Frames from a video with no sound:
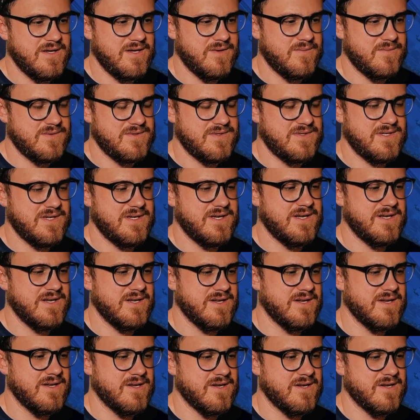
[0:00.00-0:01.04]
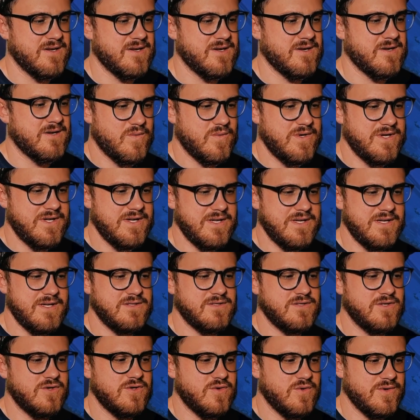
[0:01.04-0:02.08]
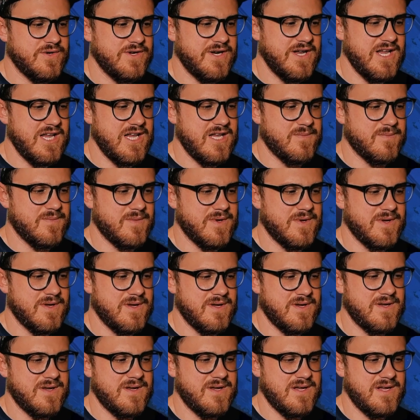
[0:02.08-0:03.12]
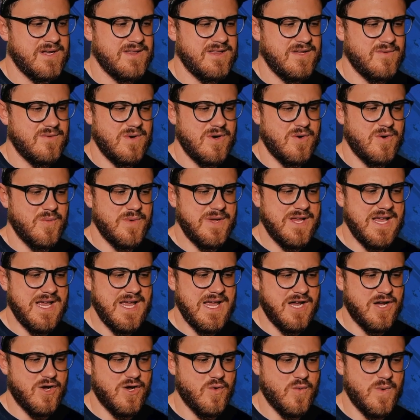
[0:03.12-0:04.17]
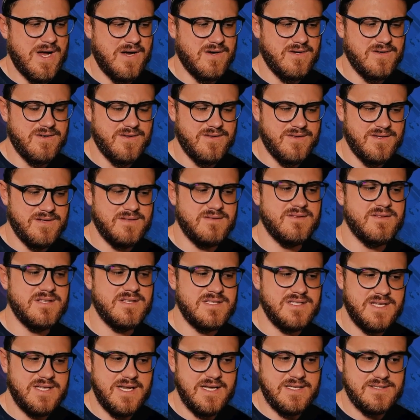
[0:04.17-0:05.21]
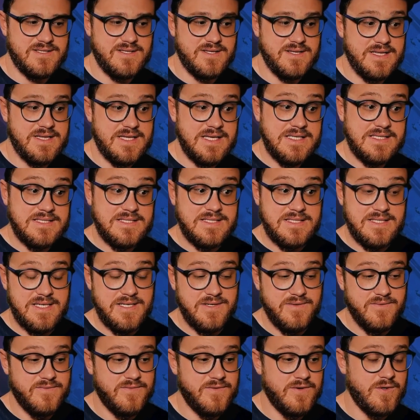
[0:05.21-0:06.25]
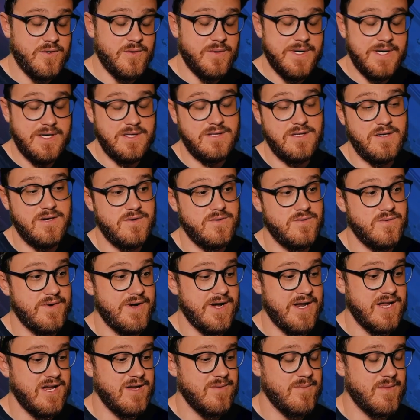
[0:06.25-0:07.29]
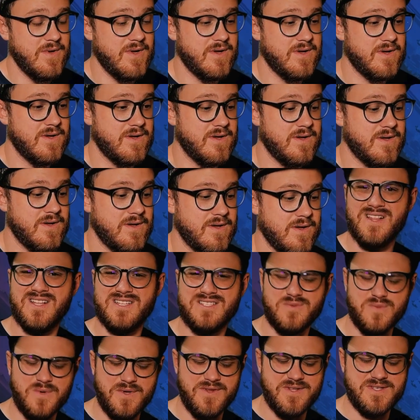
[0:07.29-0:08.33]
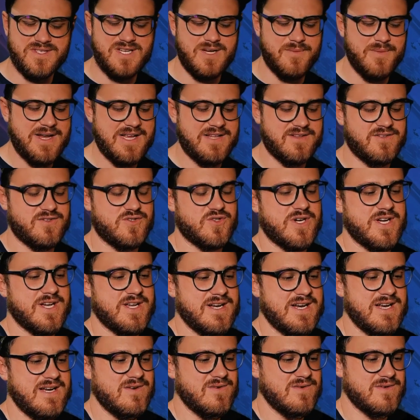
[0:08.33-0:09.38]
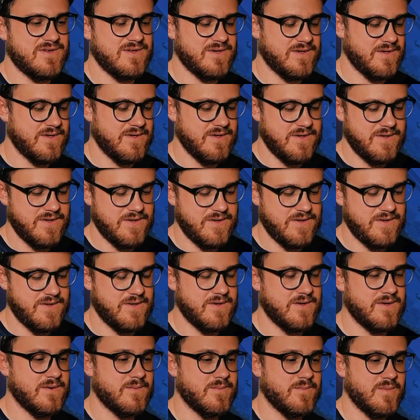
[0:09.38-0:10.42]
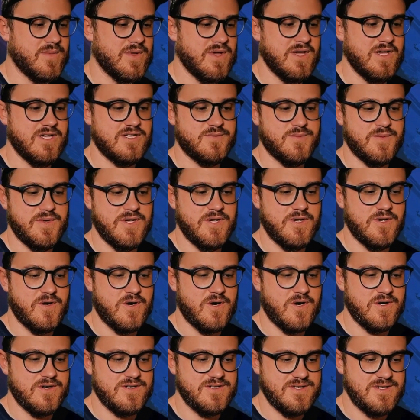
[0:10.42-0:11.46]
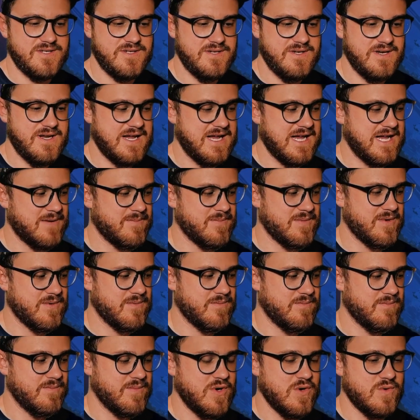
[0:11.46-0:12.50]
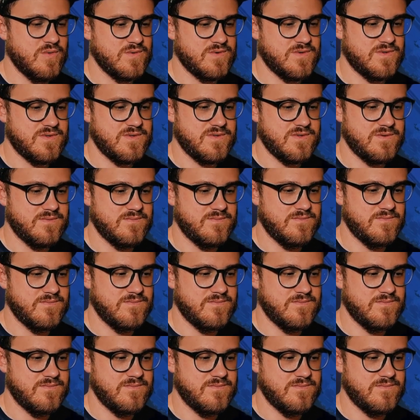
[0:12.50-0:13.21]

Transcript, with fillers: And we'll say, what is your name? And then why don't we echo out, and in this case, this info, hello name. Let's run this command to try it out. PHP artisan app posts.